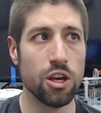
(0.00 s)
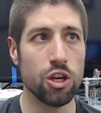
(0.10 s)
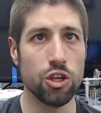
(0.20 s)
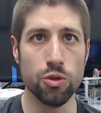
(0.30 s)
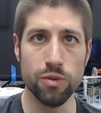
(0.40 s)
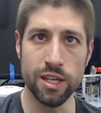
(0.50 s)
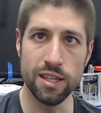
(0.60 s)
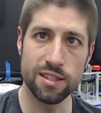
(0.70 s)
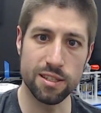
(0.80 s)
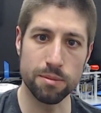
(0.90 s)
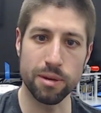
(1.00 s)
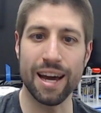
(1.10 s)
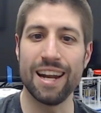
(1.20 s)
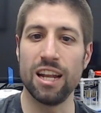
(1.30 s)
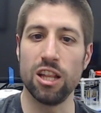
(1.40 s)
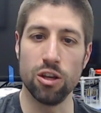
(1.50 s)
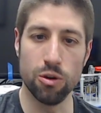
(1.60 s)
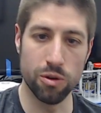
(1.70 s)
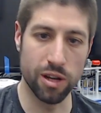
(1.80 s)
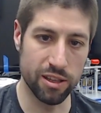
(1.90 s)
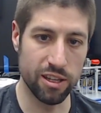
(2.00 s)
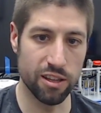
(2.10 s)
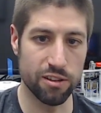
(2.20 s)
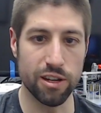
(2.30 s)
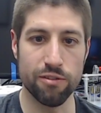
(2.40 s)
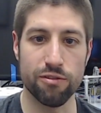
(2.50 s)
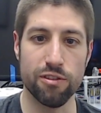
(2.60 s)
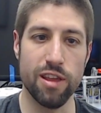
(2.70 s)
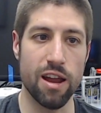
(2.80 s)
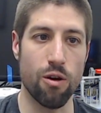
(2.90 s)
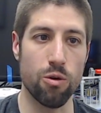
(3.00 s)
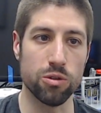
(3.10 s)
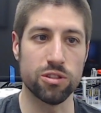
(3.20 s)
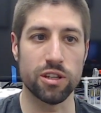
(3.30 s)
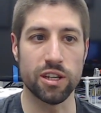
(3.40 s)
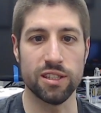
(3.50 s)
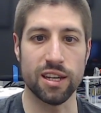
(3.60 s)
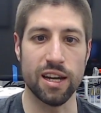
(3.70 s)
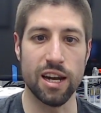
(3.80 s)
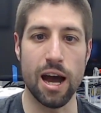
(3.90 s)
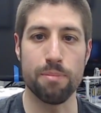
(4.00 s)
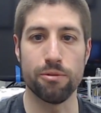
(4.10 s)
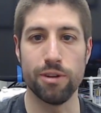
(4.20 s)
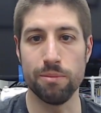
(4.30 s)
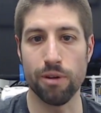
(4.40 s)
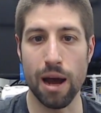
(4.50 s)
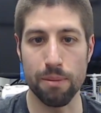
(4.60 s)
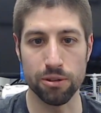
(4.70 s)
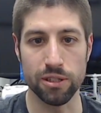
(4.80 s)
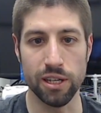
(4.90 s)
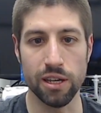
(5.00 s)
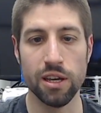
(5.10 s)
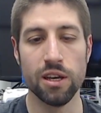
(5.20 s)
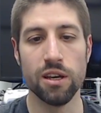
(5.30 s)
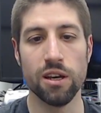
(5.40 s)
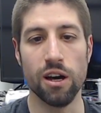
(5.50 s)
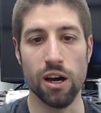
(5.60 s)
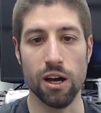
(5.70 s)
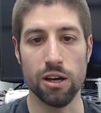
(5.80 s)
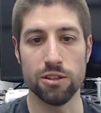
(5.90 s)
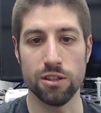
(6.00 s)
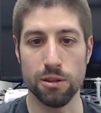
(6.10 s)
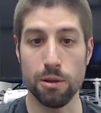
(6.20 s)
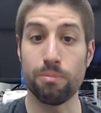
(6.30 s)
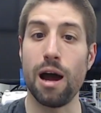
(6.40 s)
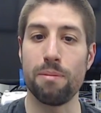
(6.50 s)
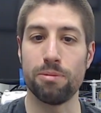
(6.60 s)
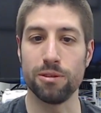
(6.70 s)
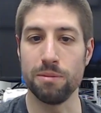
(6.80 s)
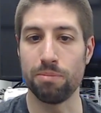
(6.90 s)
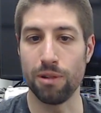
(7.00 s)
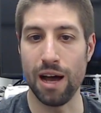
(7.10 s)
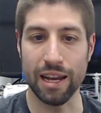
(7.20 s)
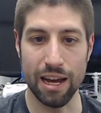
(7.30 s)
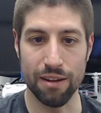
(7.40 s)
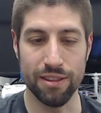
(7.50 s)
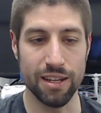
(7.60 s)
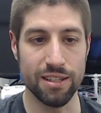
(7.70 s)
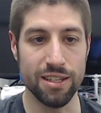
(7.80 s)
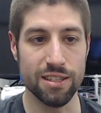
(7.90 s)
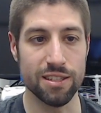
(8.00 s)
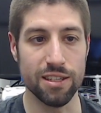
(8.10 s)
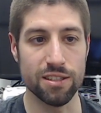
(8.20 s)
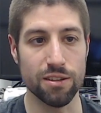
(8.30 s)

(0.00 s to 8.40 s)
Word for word: you need some kind of load on the other end for that whole circuit to kind of operate properly, to properly block out that DC.